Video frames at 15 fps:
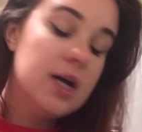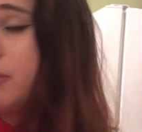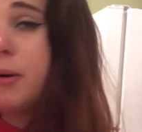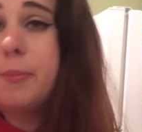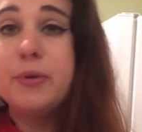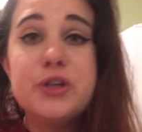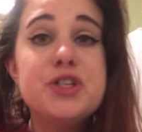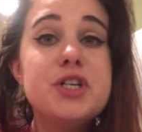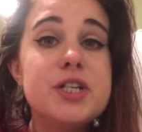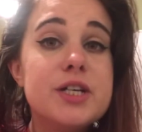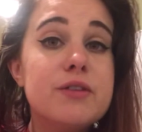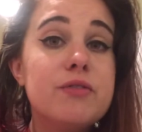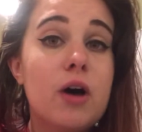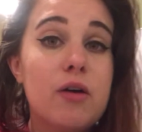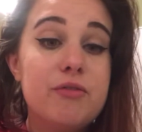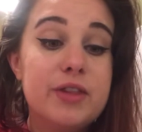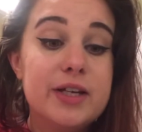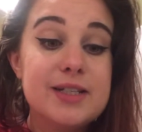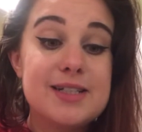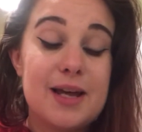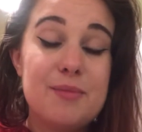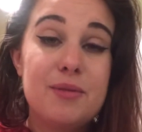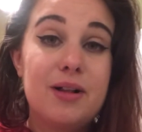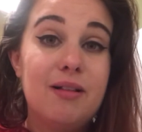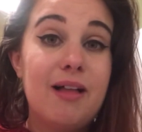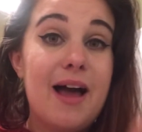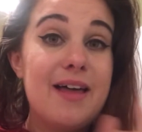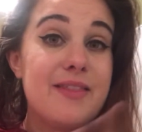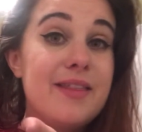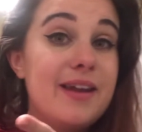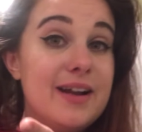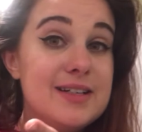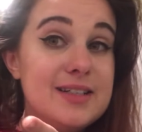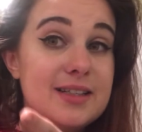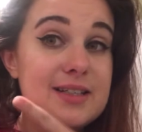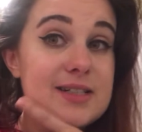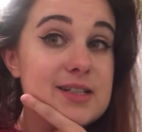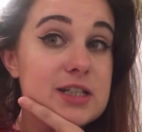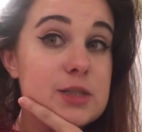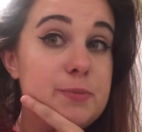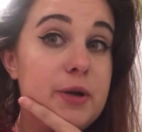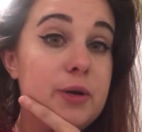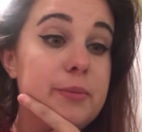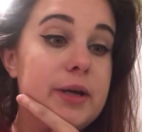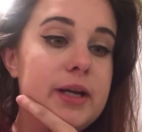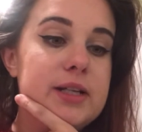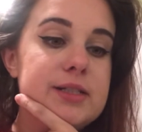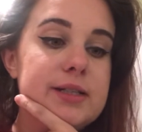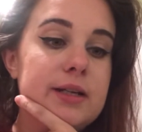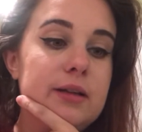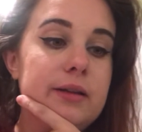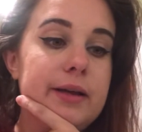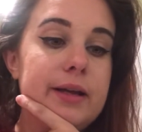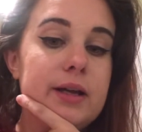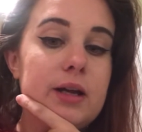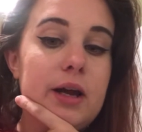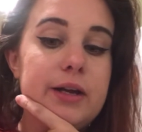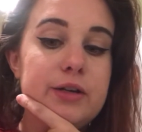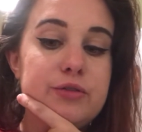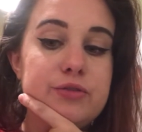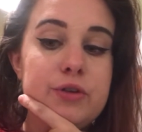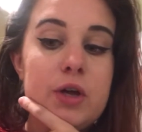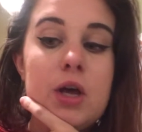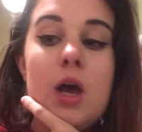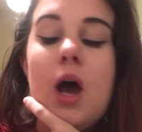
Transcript: I'm appreciative of this. I'm glad that I did this experiment and didn't like kind of,